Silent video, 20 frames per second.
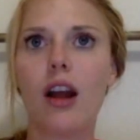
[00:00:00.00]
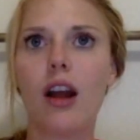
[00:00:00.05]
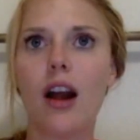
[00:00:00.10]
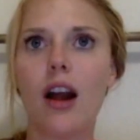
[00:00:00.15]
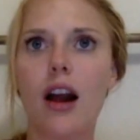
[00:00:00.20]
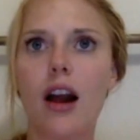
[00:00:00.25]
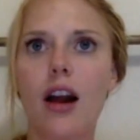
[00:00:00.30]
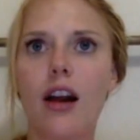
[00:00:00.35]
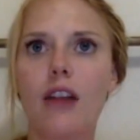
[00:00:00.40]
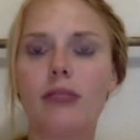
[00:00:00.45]

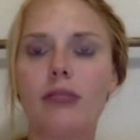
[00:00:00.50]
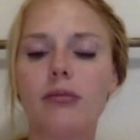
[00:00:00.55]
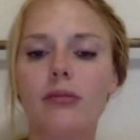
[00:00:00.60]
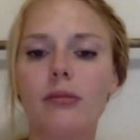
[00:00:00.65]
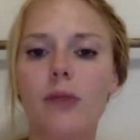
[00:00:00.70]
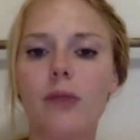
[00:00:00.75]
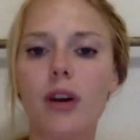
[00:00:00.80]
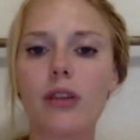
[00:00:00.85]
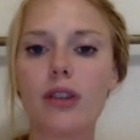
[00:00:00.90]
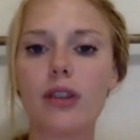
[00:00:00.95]
um,
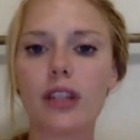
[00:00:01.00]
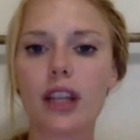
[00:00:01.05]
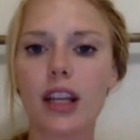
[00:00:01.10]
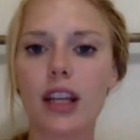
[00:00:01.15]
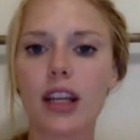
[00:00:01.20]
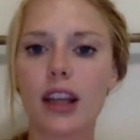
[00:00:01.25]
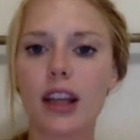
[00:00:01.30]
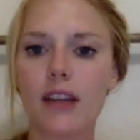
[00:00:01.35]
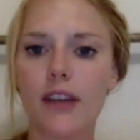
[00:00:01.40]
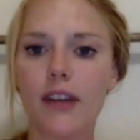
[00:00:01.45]
most
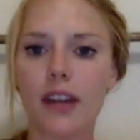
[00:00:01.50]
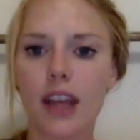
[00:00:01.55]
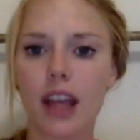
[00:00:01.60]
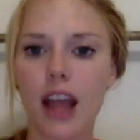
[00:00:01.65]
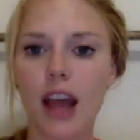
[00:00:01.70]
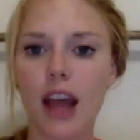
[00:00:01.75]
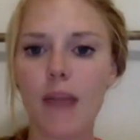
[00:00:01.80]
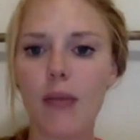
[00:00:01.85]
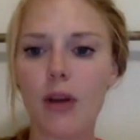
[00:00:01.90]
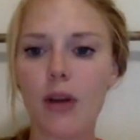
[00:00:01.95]
significant
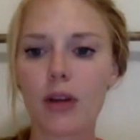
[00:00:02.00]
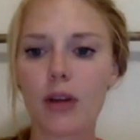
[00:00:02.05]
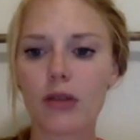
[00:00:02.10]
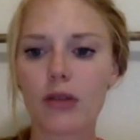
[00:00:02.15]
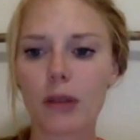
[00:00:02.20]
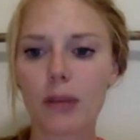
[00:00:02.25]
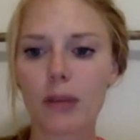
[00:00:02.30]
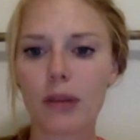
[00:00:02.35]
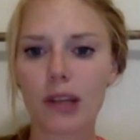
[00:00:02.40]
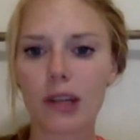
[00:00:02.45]
and most
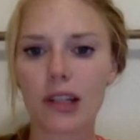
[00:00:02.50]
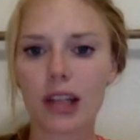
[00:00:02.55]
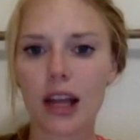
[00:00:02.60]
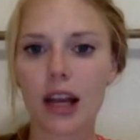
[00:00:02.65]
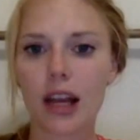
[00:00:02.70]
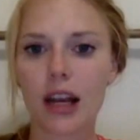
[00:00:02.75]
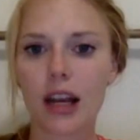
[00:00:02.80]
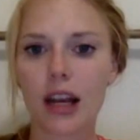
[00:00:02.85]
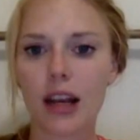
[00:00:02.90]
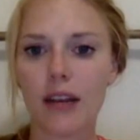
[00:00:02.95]

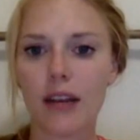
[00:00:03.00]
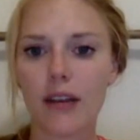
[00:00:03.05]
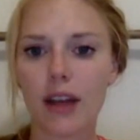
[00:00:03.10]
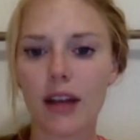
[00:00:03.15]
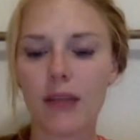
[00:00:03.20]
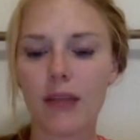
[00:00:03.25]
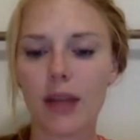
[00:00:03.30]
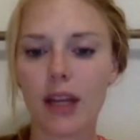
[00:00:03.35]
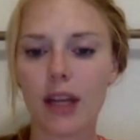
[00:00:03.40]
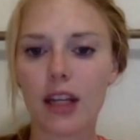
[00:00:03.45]
representative and
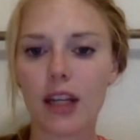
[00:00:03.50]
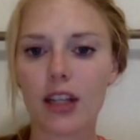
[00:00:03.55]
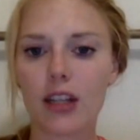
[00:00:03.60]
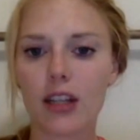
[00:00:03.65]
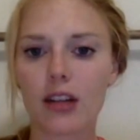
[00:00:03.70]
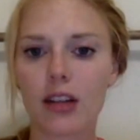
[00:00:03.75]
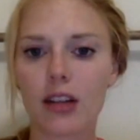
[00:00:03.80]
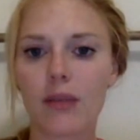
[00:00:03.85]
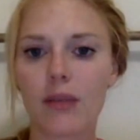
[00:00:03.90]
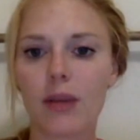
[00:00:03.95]
making
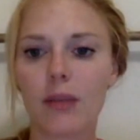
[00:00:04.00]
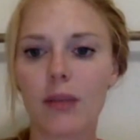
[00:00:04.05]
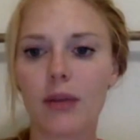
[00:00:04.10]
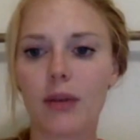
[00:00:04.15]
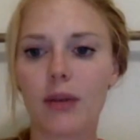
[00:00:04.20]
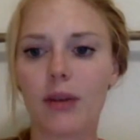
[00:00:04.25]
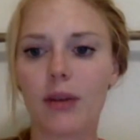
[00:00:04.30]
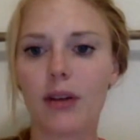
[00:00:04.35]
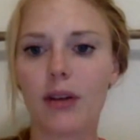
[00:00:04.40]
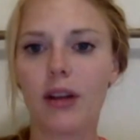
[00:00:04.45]
sure that
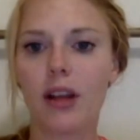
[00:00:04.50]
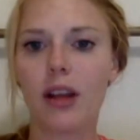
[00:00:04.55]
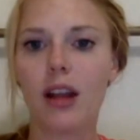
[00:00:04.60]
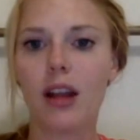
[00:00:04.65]
people